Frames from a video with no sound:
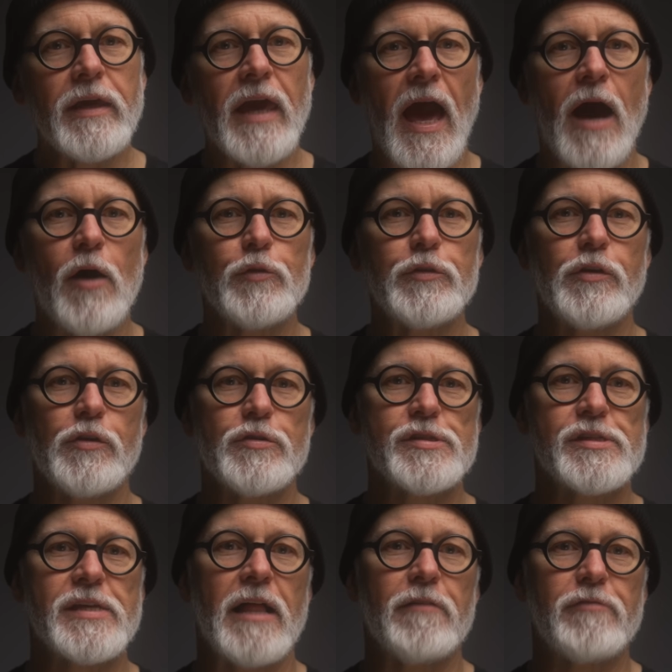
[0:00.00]
count
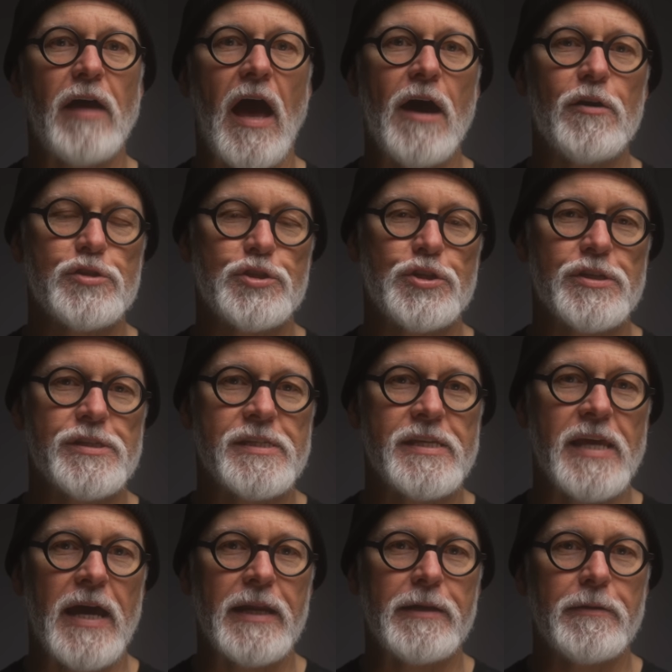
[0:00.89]
yourself out
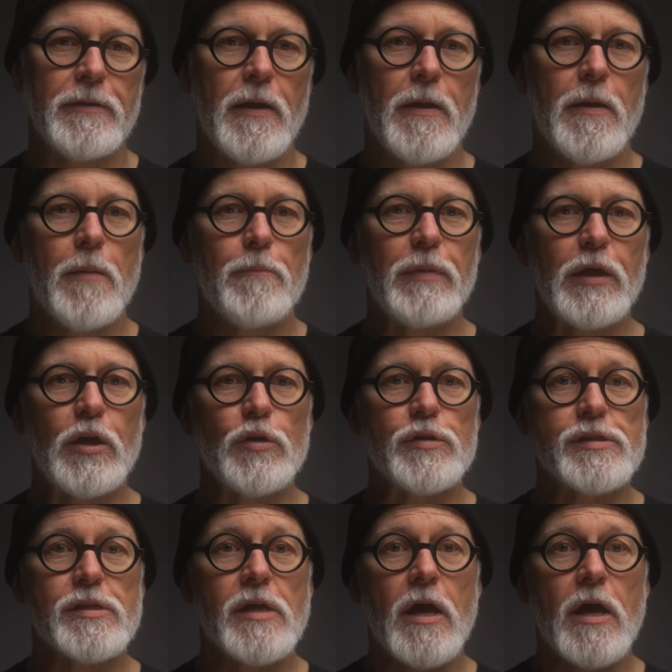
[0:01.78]
just yet, because